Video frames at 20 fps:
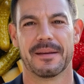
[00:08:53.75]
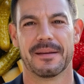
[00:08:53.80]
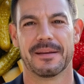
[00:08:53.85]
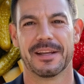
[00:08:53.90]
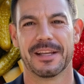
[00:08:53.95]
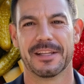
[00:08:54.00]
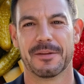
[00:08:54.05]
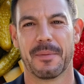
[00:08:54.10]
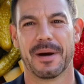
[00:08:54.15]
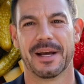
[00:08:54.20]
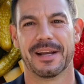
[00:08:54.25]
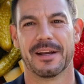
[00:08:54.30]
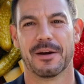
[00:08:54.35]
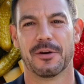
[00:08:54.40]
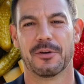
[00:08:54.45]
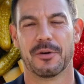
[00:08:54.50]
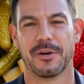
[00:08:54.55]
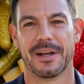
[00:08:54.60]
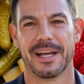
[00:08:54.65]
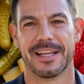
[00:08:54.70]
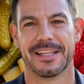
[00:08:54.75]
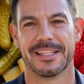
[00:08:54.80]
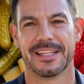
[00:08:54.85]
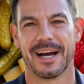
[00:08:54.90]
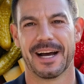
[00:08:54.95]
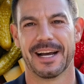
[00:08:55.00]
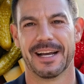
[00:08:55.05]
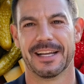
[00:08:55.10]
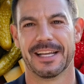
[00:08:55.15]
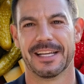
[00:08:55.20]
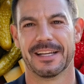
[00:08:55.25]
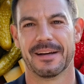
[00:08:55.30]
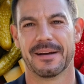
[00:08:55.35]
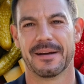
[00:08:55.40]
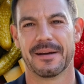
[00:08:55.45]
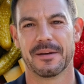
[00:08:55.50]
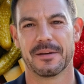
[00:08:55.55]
These might include anxiety,